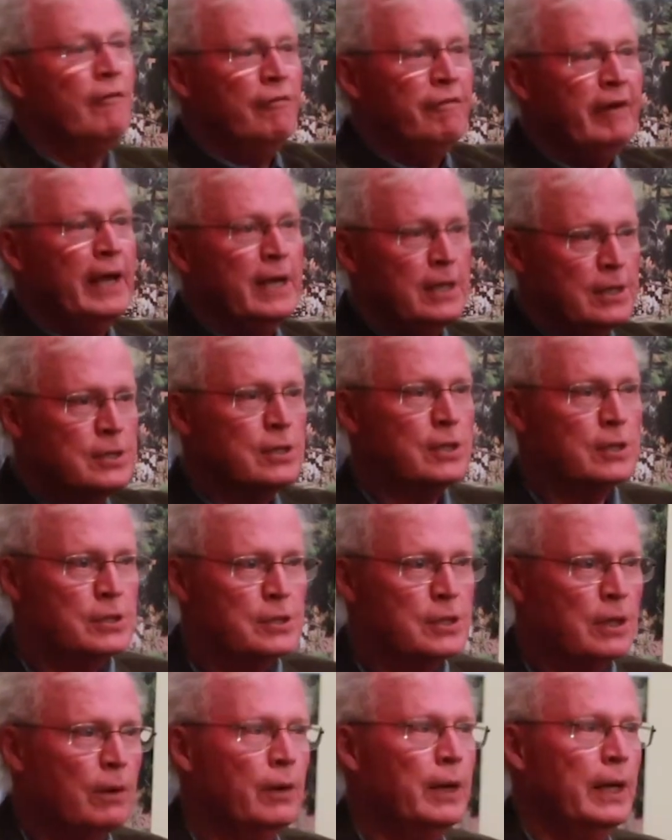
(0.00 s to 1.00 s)
flattens it and
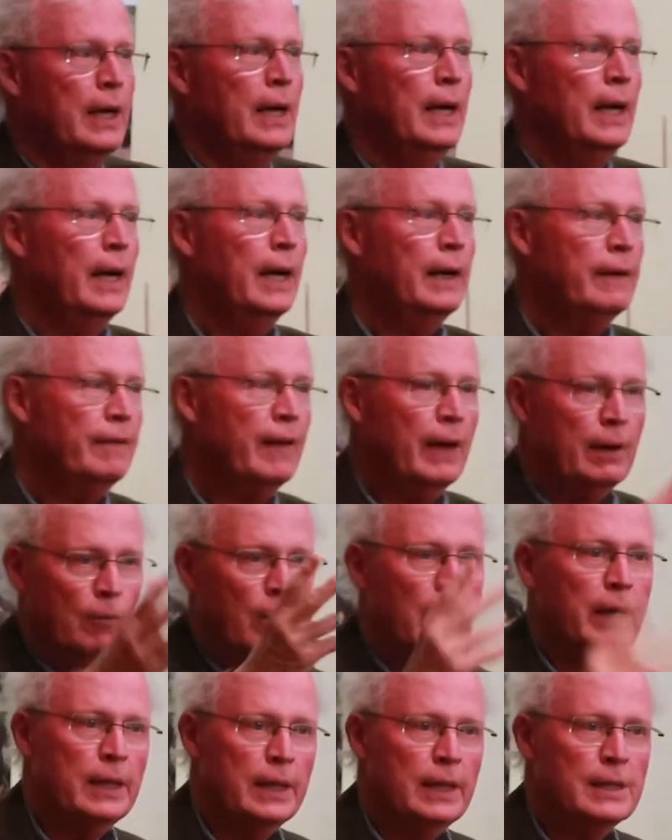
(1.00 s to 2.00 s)
so on. And in that
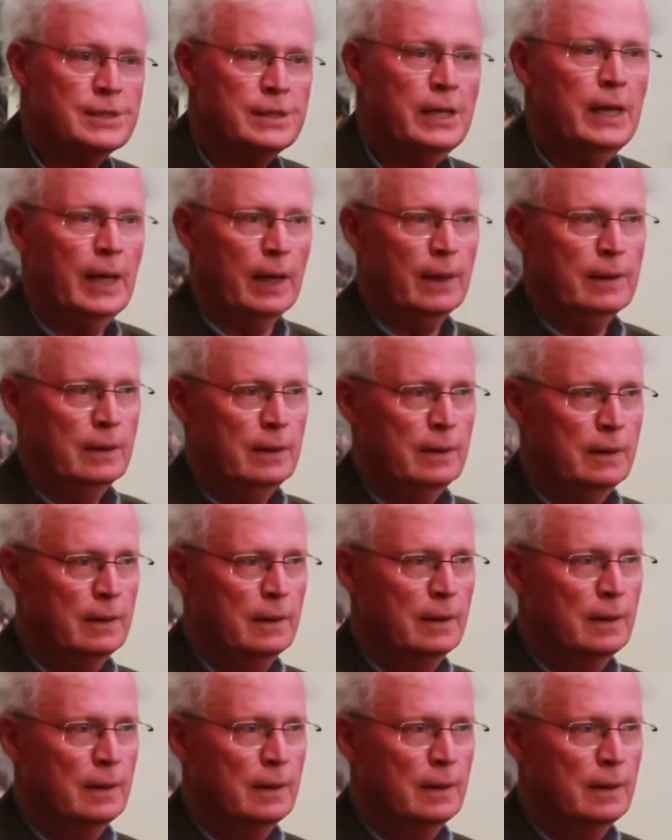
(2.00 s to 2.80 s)
way, it gets out.